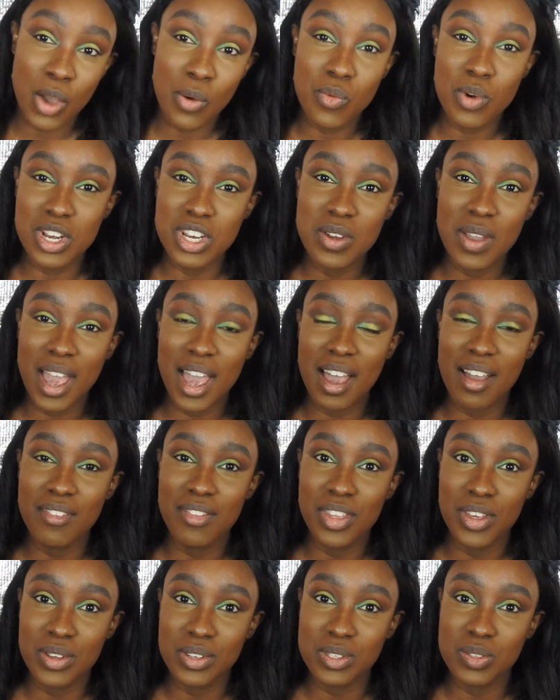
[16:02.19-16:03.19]
When you
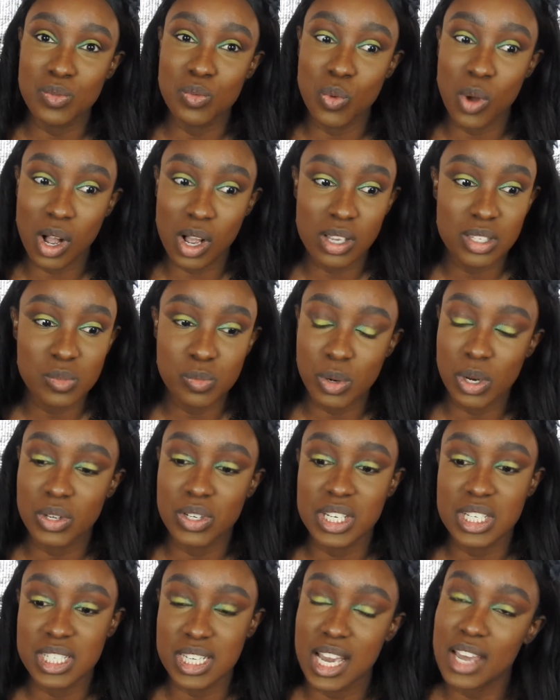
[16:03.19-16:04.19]
have those walls
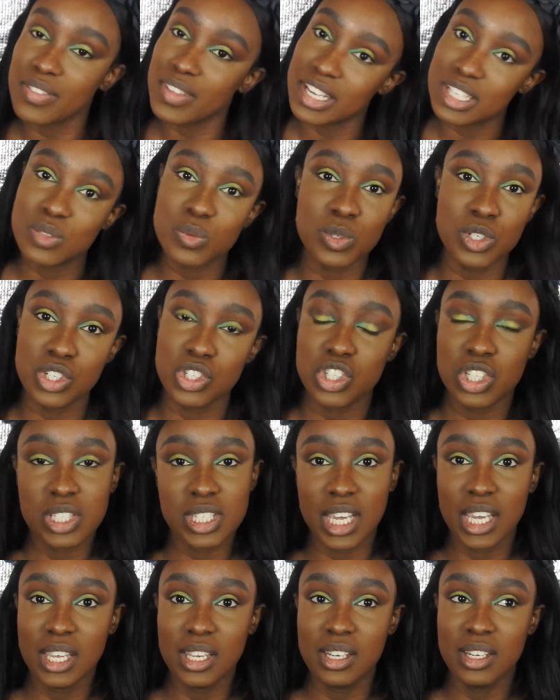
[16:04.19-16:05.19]
broken down, that's when you should
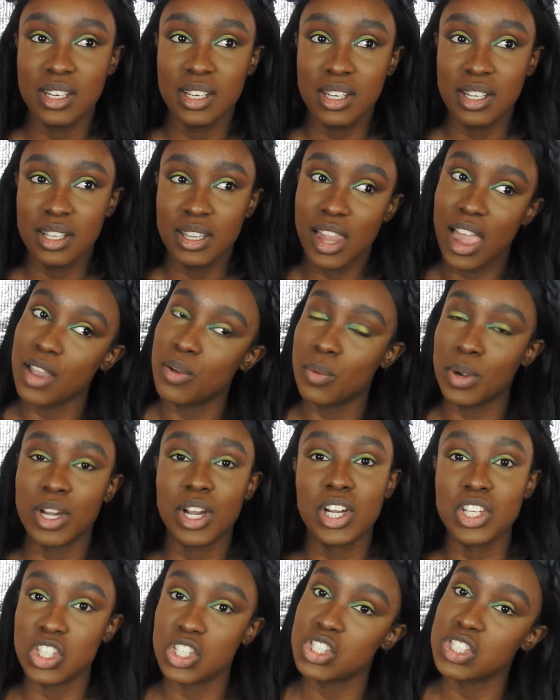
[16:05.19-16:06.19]
date. Like,
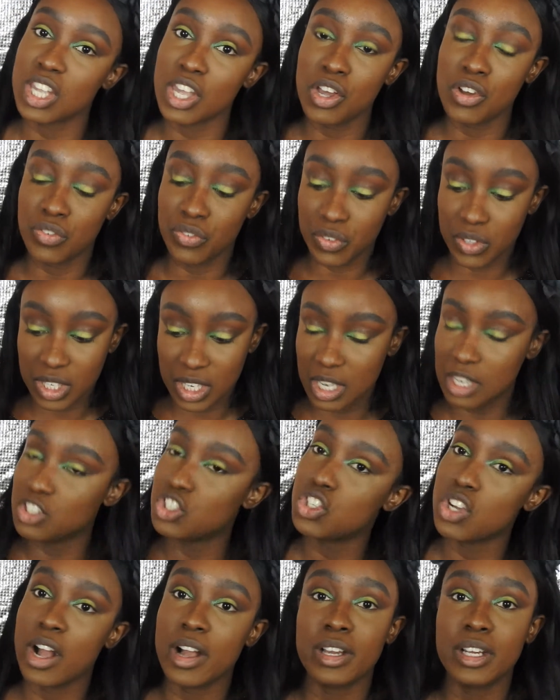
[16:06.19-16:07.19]
work on yourself, get
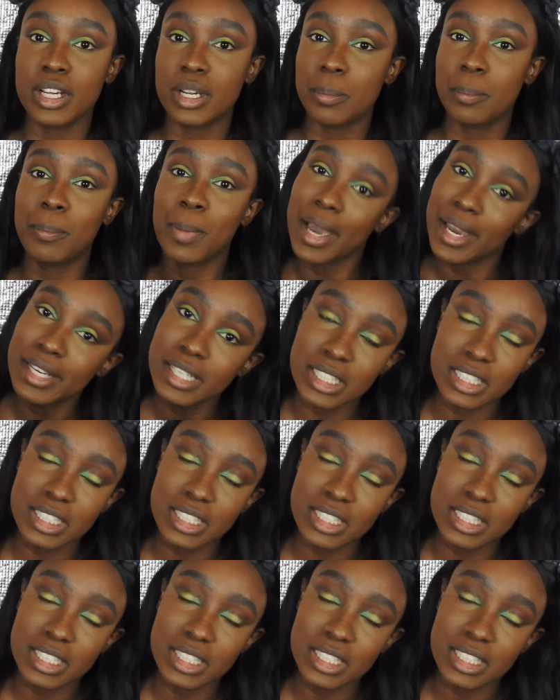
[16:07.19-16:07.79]
stronger by